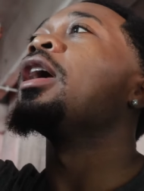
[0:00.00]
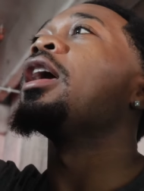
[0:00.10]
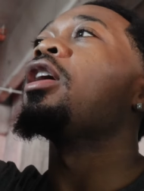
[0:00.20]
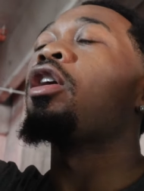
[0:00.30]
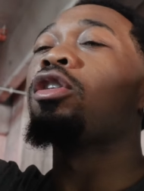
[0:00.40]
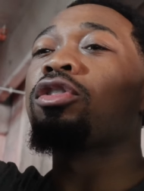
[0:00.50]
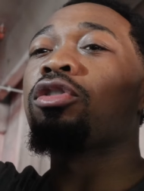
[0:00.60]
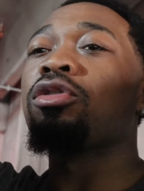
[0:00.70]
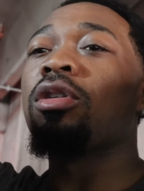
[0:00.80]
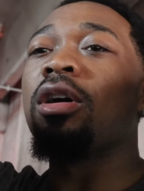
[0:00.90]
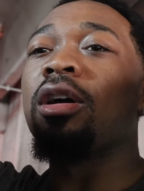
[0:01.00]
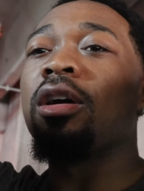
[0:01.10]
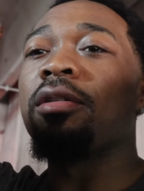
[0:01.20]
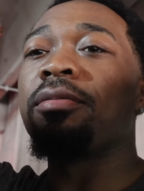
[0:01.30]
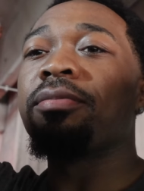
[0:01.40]
and
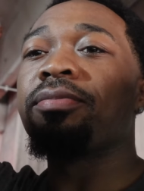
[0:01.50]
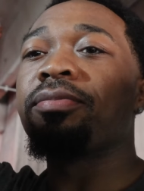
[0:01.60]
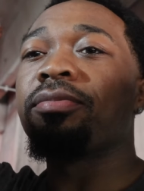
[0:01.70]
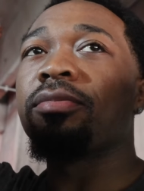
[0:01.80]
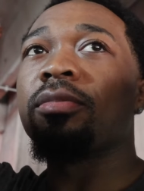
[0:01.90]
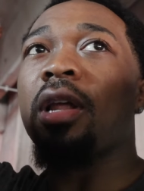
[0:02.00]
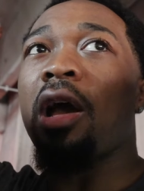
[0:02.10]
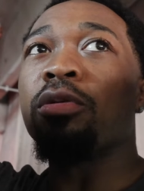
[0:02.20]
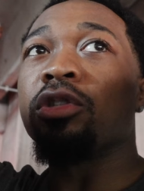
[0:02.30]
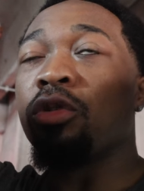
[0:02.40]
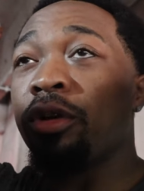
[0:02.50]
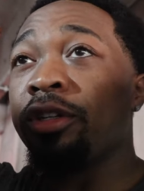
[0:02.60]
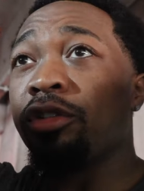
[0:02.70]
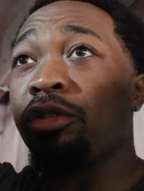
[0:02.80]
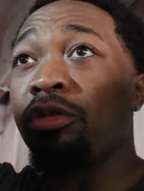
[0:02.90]
also uh, I was
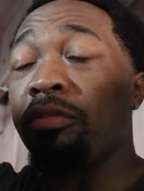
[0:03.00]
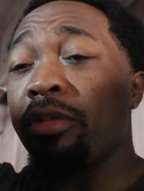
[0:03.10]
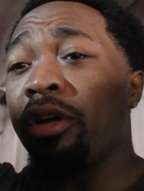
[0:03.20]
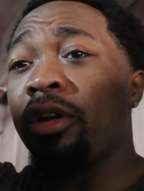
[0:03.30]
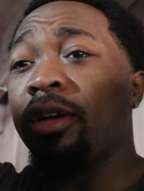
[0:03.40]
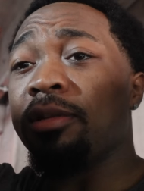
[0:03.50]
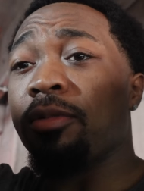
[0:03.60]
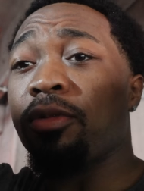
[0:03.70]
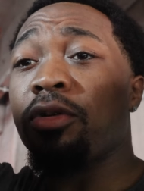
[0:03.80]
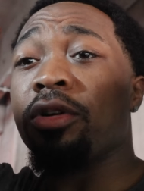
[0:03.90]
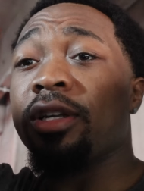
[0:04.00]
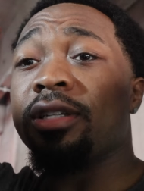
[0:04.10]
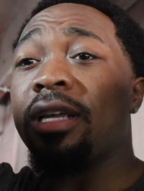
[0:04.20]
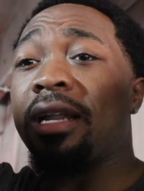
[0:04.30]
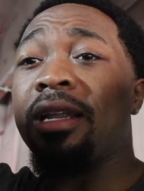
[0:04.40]
going to do the beard because before
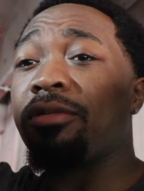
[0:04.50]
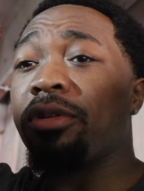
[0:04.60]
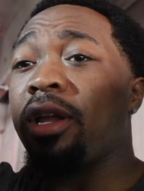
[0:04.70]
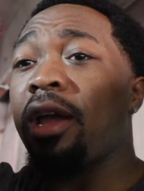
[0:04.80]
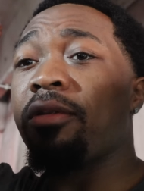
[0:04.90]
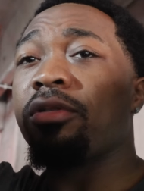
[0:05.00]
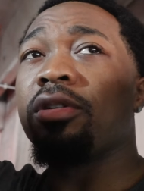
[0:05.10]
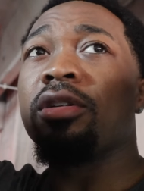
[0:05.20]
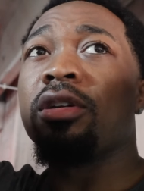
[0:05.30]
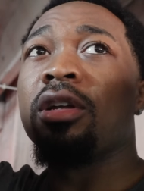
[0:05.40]
this I didn't really have a